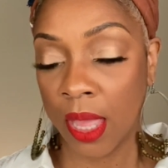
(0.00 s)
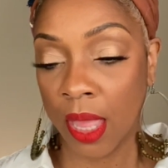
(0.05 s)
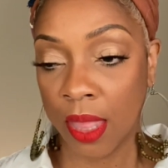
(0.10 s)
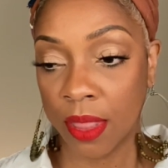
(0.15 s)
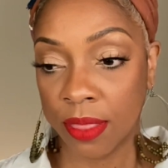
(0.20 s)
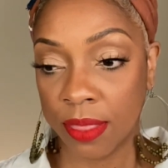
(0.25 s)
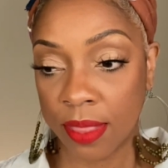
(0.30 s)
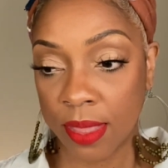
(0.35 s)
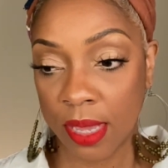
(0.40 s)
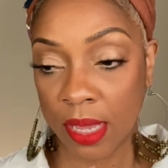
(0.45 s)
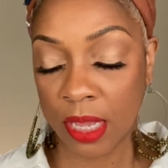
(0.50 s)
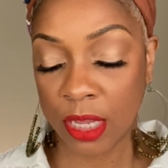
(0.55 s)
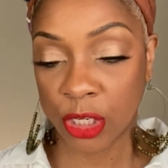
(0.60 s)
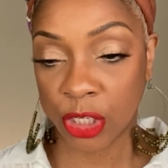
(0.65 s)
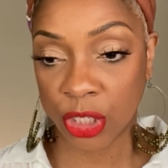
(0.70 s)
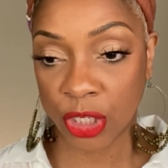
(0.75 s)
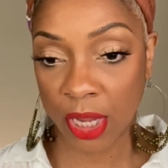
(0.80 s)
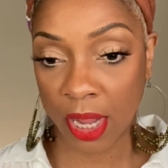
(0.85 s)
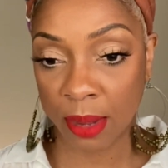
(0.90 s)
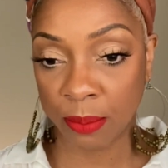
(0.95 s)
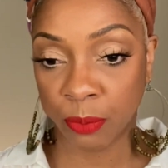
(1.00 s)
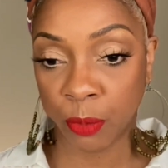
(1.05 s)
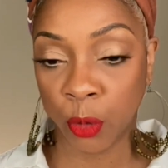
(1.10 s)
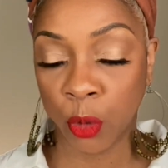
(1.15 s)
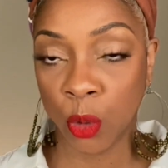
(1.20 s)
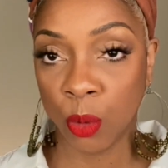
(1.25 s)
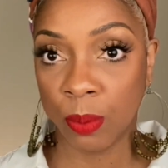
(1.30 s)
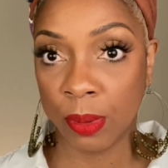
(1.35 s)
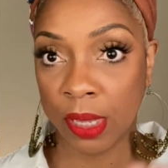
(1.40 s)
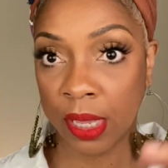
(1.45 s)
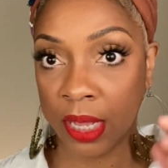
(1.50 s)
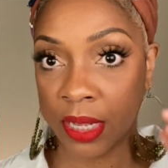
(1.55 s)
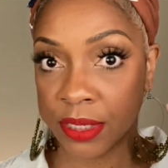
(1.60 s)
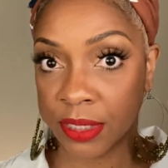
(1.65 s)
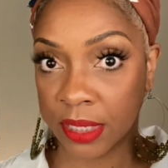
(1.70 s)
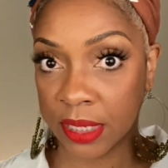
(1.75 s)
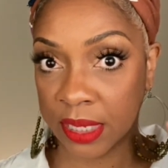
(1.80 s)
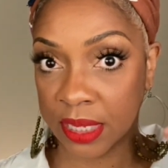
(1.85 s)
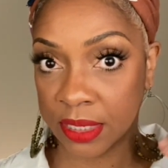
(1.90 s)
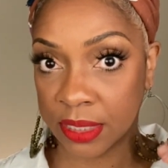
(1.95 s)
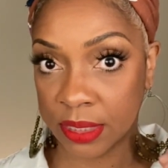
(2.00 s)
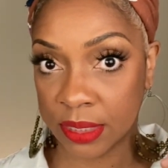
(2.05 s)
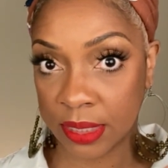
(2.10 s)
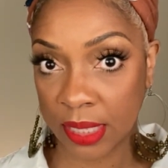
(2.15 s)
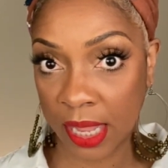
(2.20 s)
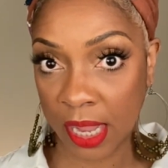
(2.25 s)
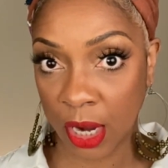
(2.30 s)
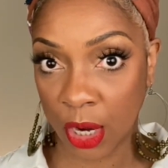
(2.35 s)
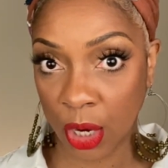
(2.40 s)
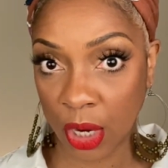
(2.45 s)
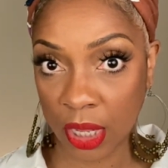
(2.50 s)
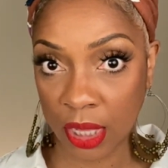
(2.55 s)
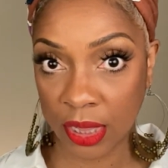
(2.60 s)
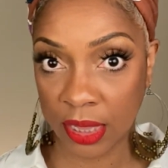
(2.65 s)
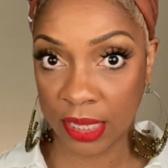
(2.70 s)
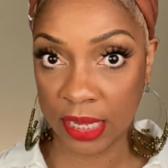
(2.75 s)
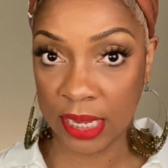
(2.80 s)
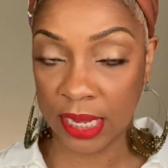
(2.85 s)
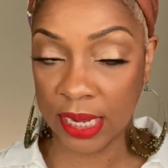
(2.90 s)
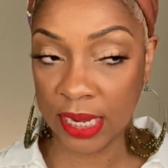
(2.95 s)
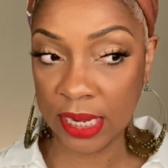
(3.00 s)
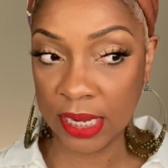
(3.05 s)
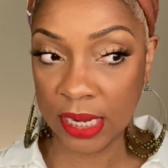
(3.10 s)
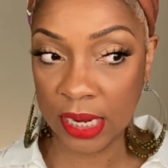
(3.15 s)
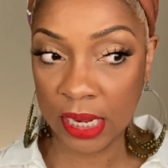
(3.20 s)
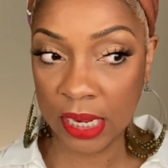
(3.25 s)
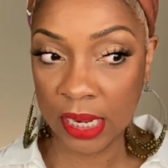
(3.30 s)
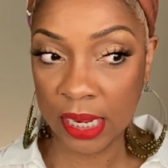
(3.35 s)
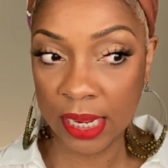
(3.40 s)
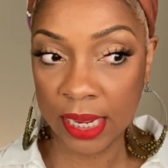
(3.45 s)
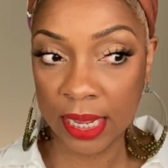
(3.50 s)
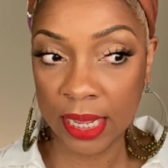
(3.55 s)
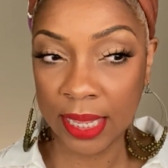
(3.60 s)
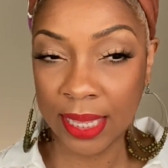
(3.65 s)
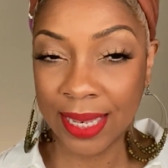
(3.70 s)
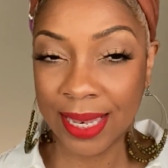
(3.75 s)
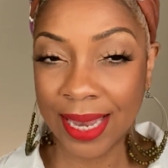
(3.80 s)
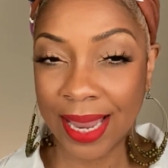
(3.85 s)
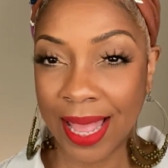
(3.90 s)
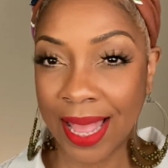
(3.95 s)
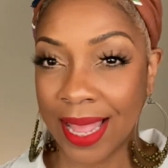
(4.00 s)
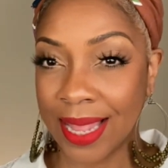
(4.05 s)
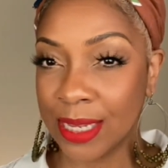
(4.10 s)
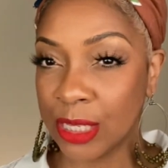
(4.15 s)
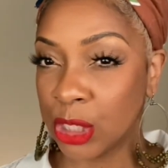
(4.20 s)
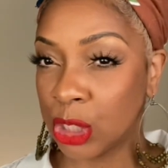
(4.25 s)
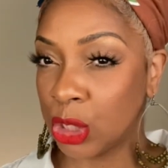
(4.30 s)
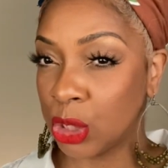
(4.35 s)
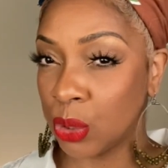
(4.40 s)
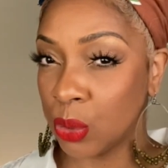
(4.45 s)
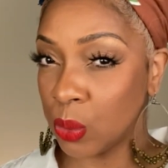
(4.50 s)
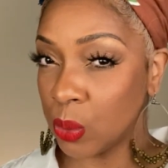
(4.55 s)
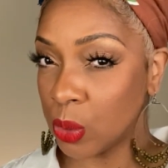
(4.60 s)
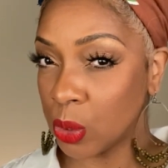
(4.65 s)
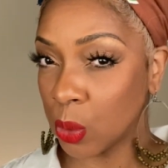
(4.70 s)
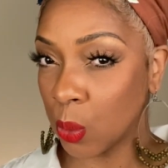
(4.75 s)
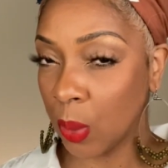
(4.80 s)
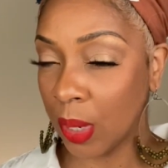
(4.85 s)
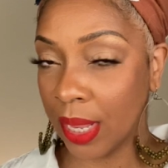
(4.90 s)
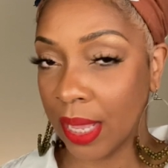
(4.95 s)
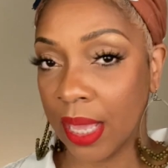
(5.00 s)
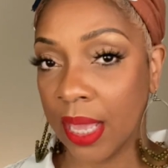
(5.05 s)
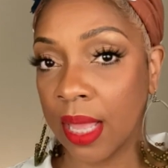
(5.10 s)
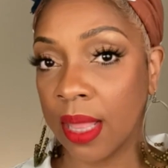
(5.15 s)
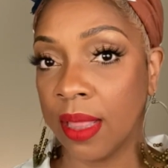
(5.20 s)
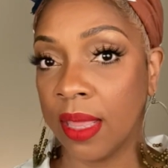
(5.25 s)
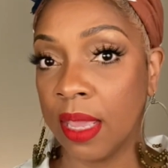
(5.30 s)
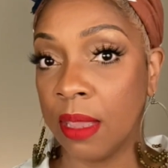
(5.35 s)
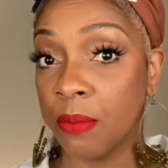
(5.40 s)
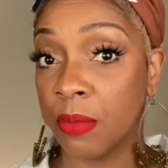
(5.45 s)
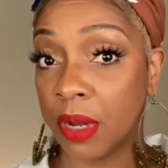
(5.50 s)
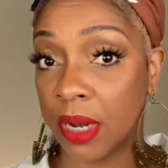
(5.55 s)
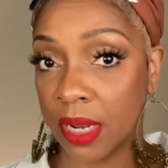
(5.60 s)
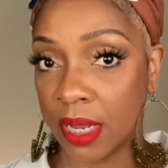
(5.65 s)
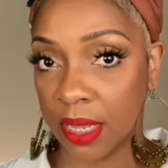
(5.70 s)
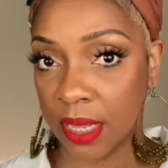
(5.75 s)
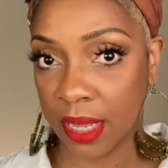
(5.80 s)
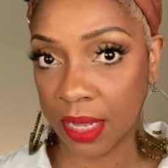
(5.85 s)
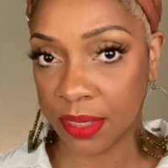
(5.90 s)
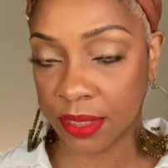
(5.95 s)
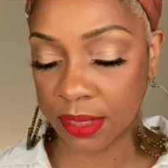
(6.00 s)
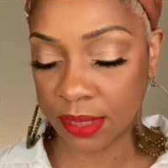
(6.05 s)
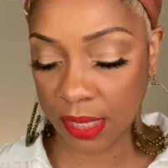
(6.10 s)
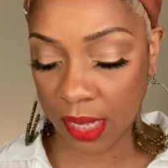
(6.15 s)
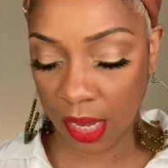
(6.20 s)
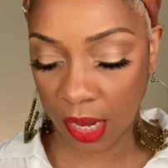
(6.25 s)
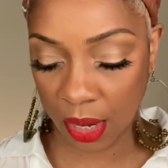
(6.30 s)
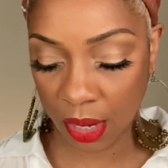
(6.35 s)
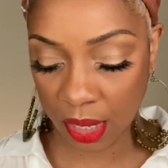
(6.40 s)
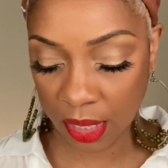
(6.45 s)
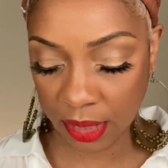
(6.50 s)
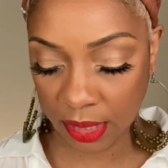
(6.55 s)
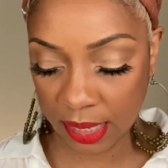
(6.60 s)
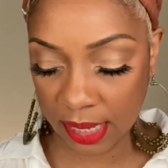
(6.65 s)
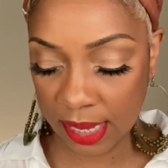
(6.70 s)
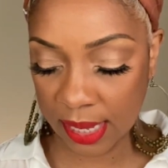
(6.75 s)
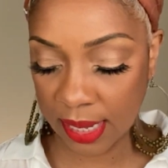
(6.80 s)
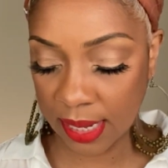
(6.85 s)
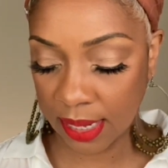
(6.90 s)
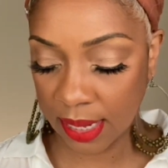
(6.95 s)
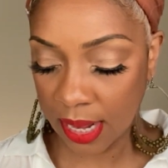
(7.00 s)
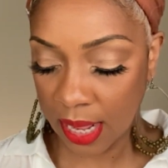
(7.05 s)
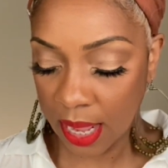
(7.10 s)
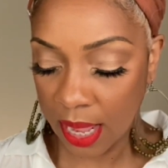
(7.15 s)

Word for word: the shampoo because it gets the hair clean. Not too squeaky clean, but it gets the hair clean.